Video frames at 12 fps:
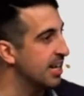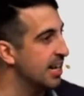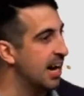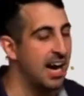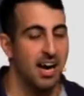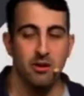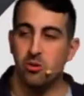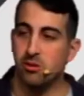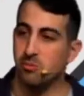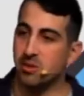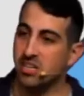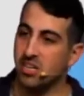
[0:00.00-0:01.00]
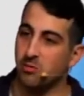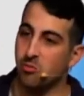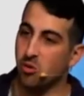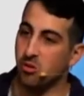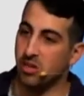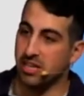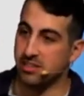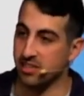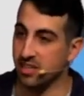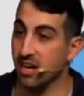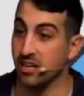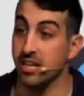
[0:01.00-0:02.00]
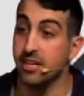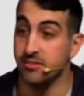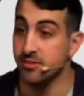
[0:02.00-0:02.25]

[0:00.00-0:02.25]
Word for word: I want to become more like the Ghanaians.